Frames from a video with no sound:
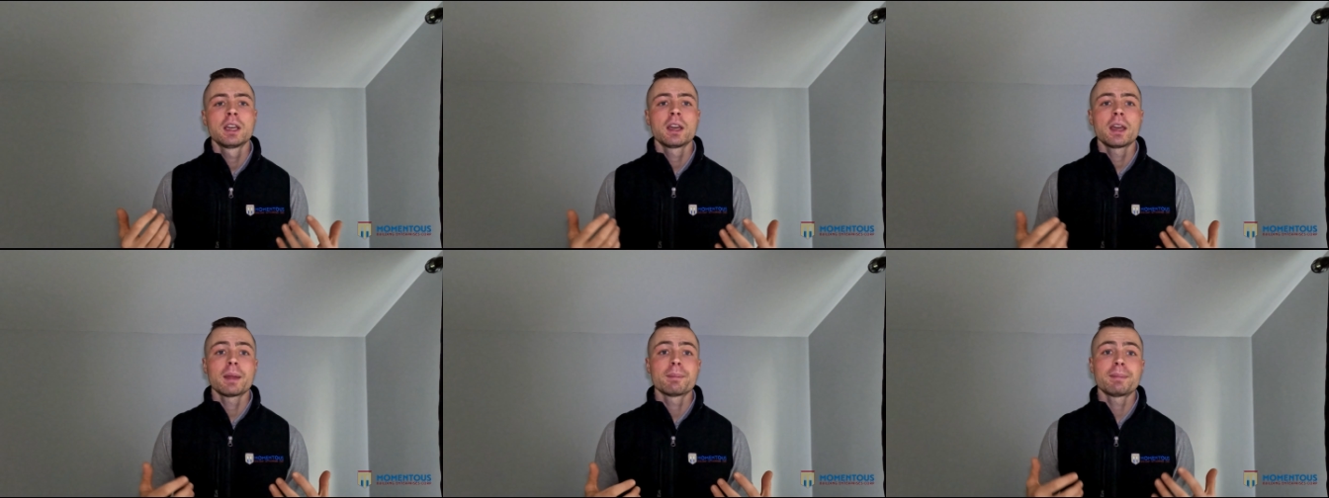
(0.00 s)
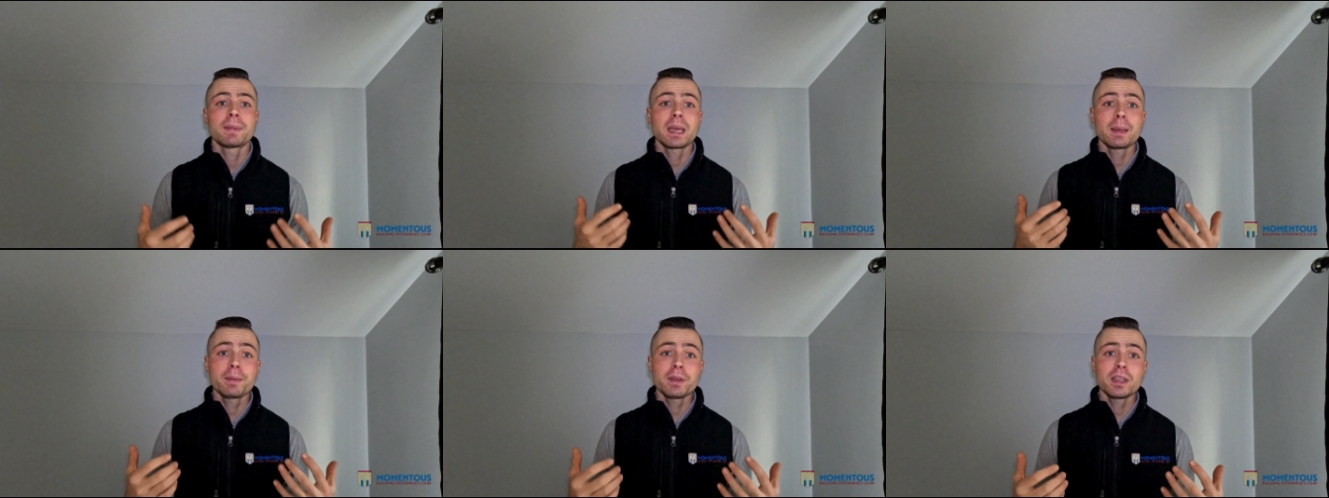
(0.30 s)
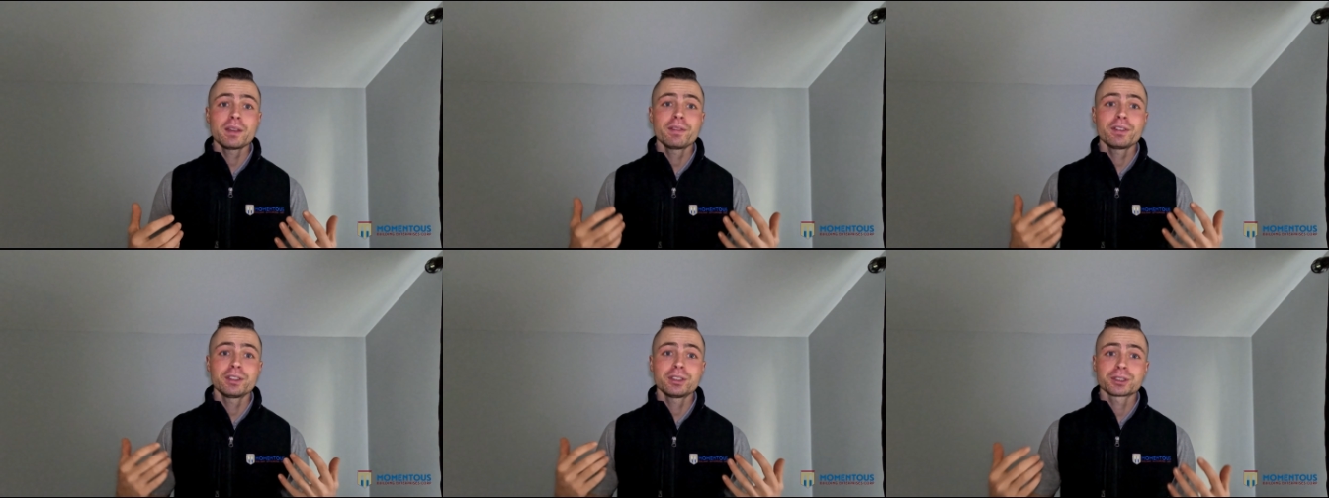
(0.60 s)
and maybe
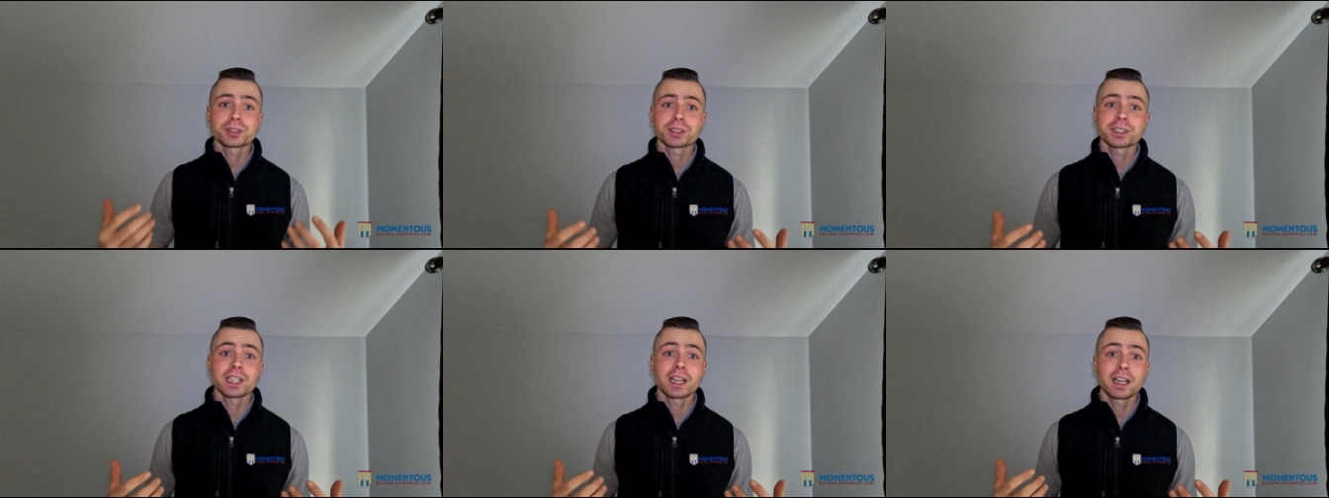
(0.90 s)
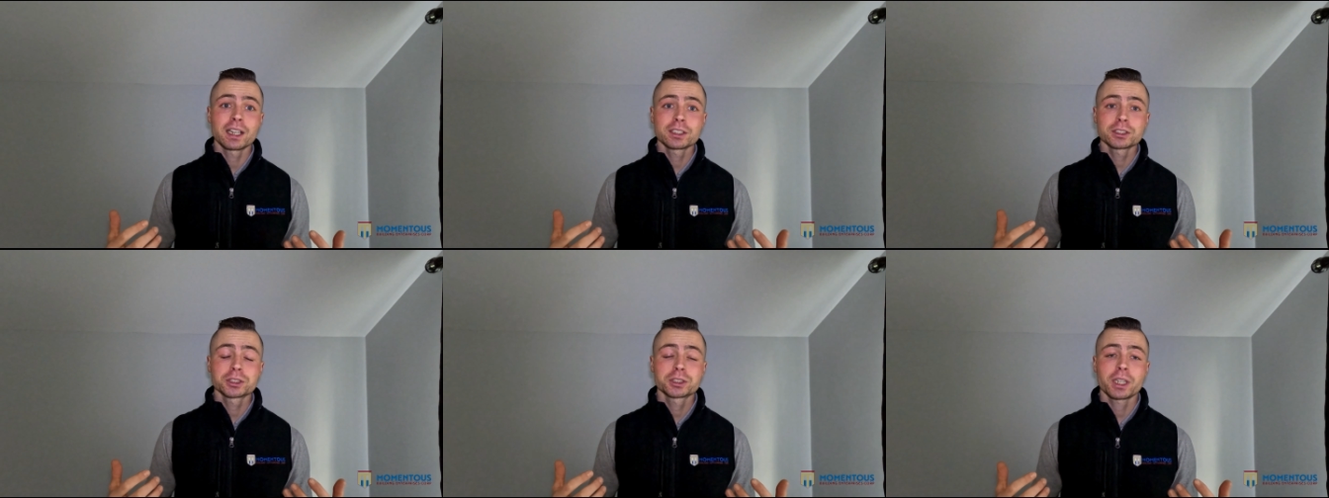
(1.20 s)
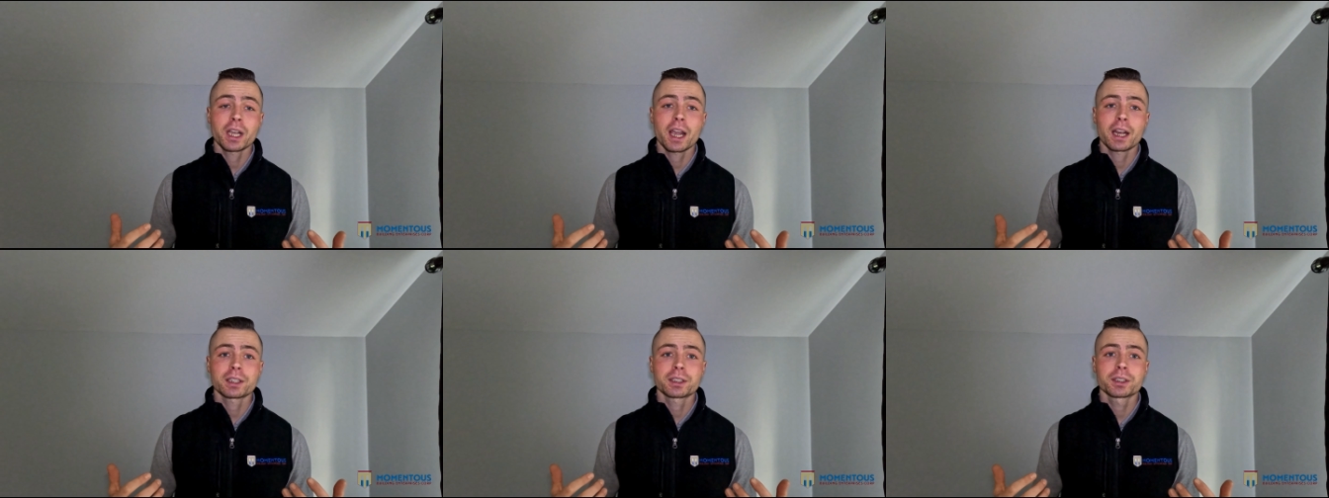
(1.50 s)
even your
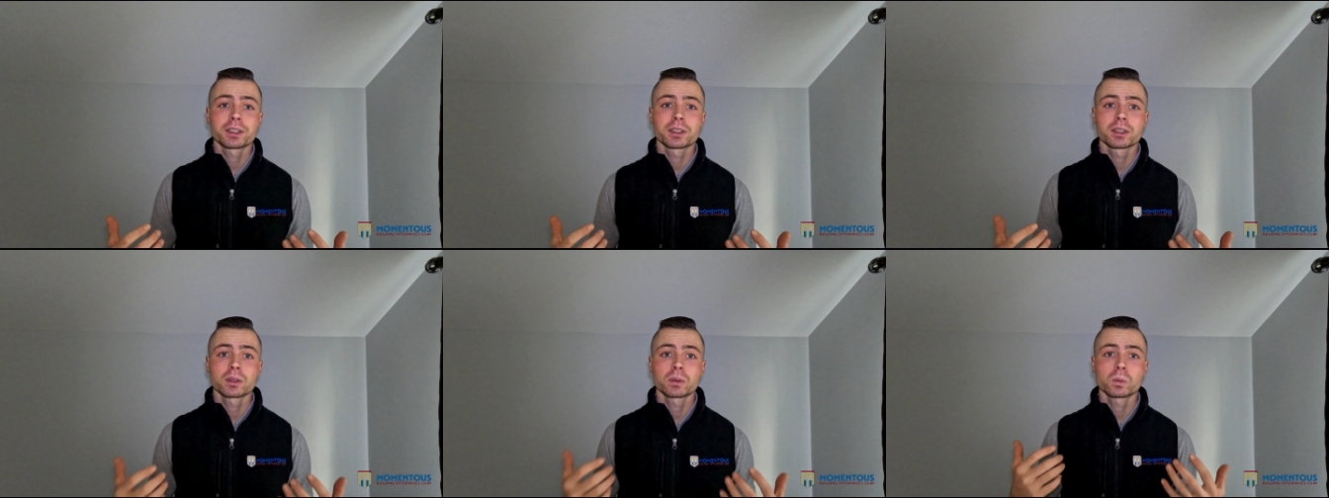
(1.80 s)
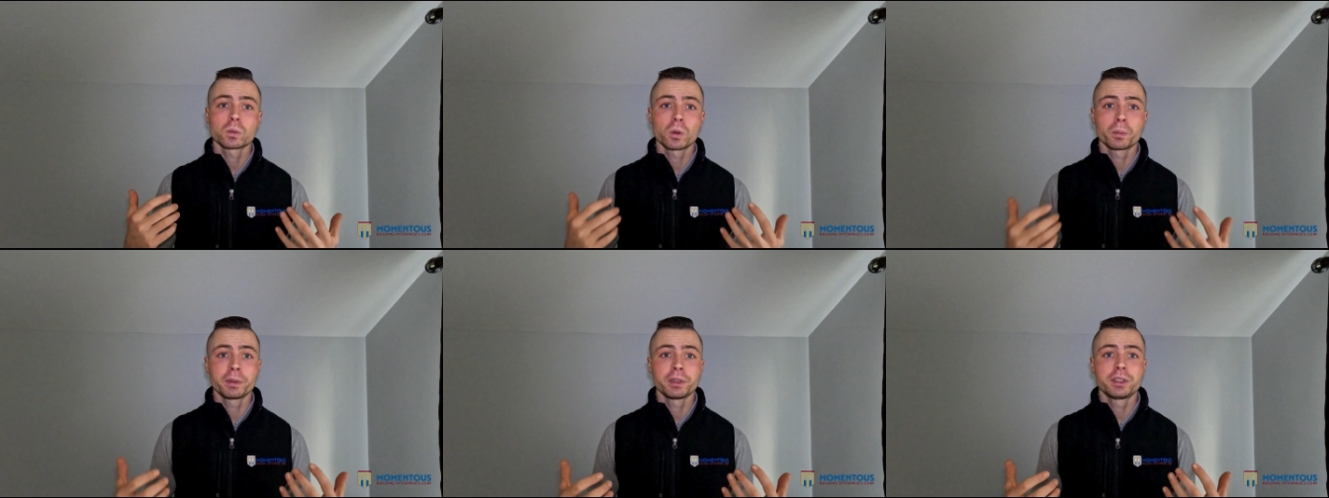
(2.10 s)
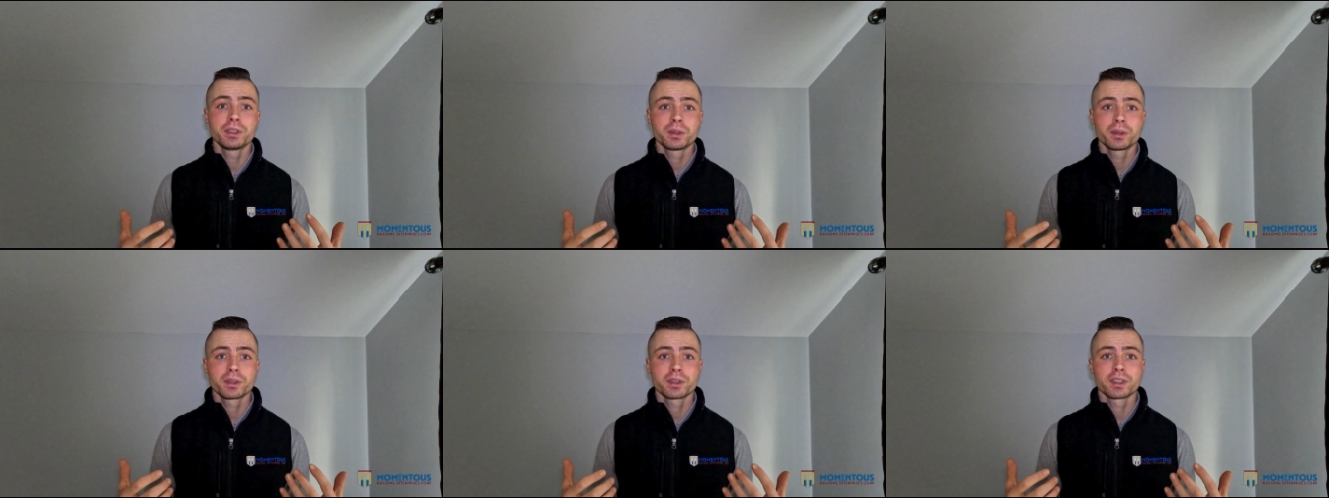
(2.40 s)
contractor will be
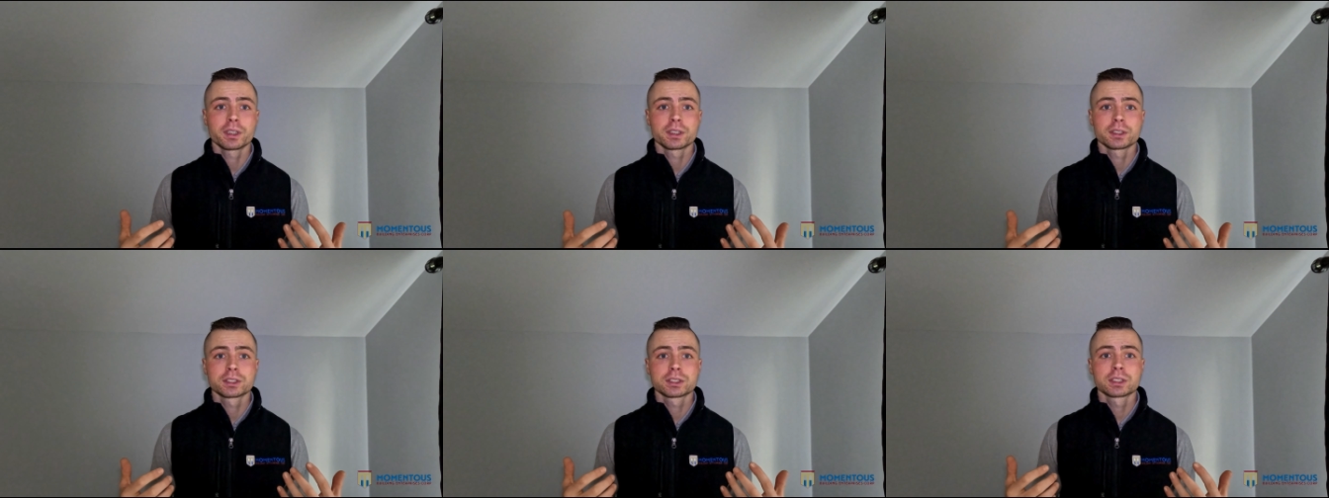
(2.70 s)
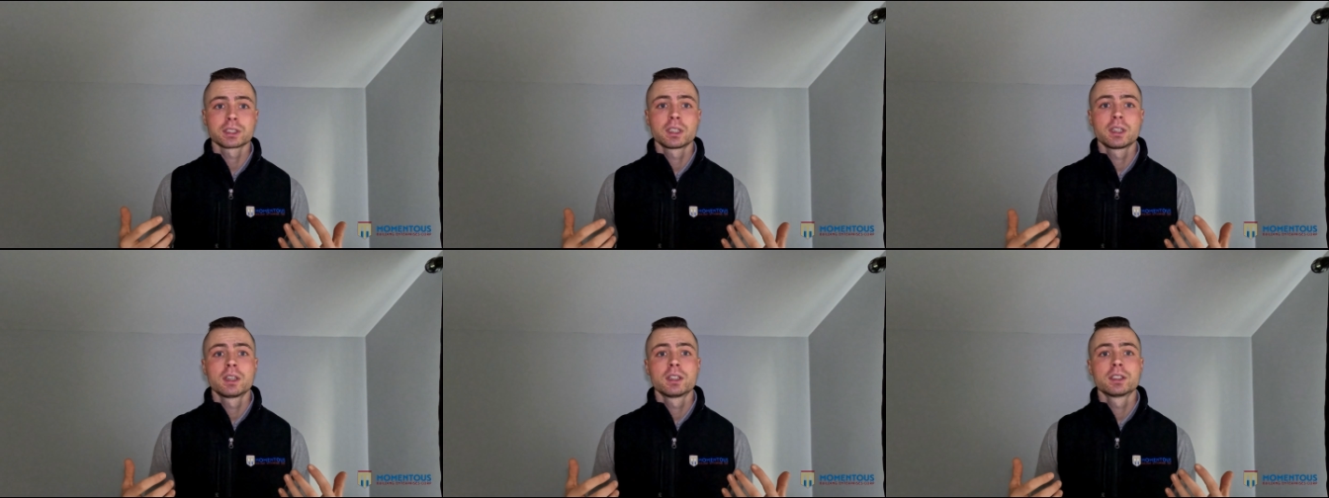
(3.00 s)
doing this.